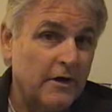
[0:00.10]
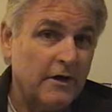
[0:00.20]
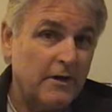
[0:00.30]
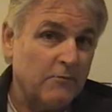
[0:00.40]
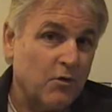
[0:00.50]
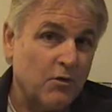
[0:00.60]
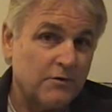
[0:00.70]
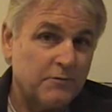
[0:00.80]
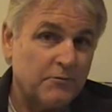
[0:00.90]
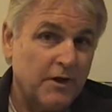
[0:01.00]
inning more
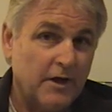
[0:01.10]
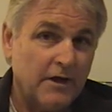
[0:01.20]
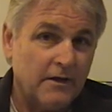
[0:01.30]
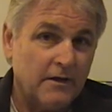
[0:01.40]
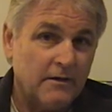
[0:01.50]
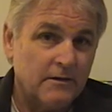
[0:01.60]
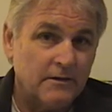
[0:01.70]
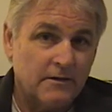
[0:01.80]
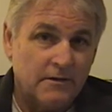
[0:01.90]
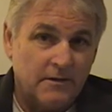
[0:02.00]
to play.
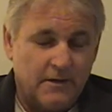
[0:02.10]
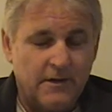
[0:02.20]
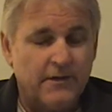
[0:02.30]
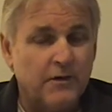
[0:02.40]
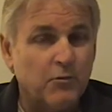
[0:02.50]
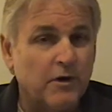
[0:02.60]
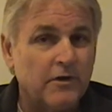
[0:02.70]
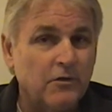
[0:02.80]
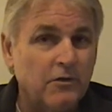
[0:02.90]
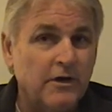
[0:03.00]
And then when
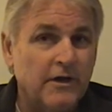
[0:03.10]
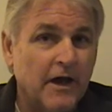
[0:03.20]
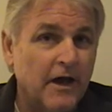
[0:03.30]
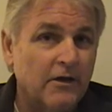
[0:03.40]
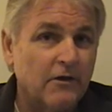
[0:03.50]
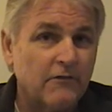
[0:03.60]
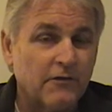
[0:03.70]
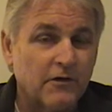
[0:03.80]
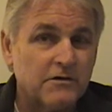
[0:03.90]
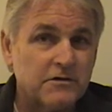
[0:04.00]
Cooney died on
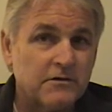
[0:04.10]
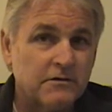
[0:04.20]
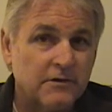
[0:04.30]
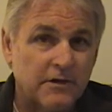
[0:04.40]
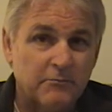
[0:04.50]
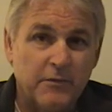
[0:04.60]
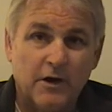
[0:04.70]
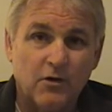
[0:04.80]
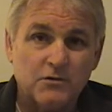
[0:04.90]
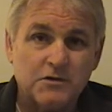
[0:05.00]
first, and
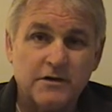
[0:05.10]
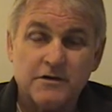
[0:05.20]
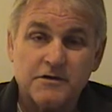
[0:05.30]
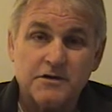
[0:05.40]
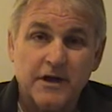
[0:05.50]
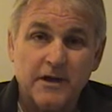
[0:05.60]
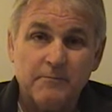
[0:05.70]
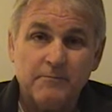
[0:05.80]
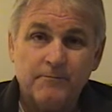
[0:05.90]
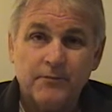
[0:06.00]
Barrows did the
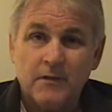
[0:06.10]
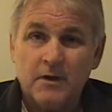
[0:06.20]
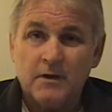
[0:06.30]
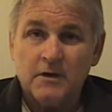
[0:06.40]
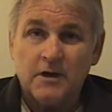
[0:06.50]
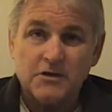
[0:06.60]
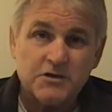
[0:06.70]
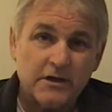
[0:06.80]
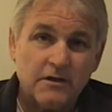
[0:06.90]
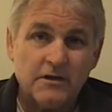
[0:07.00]
same, a
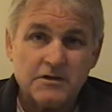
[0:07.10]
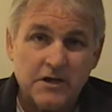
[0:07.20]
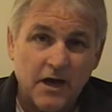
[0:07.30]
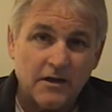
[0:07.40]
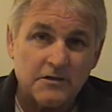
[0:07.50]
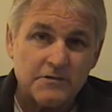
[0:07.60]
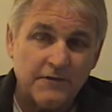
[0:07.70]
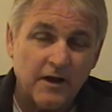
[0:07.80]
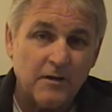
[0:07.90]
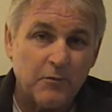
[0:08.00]
sickly silence
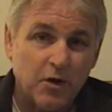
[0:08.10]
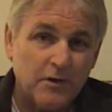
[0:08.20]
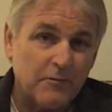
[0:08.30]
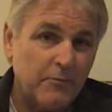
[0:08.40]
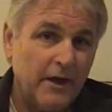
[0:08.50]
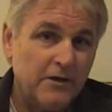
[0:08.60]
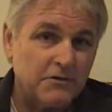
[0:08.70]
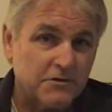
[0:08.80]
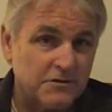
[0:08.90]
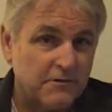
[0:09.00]
fell upon the
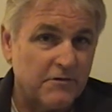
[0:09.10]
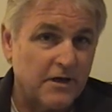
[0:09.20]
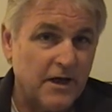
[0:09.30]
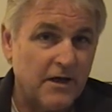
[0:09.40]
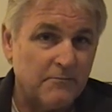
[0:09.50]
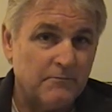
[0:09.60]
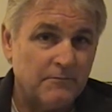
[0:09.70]
patrons of the game.